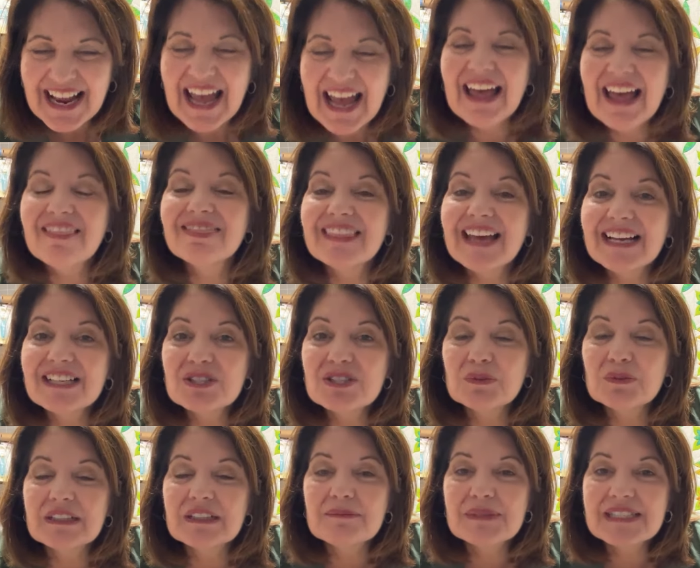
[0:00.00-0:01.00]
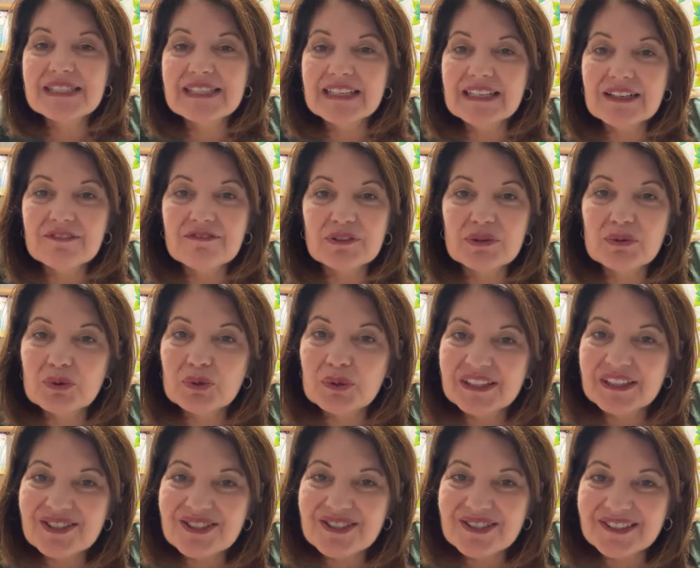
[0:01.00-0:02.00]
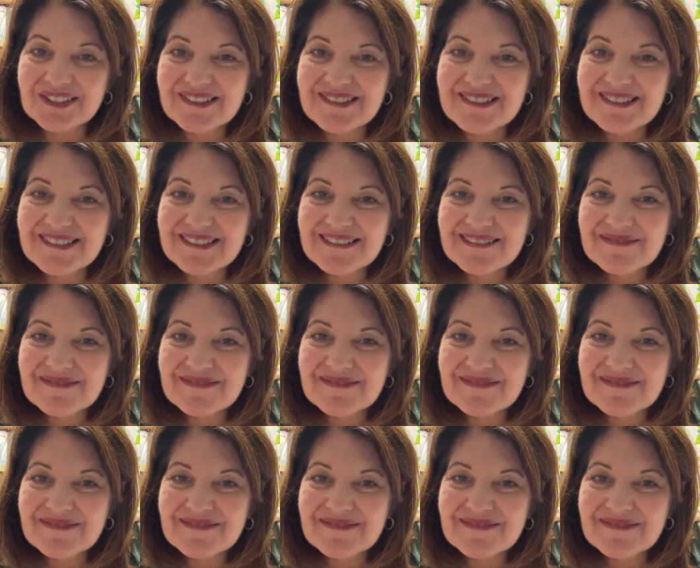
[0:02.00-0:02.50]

And that's what I'm seeing from quilters.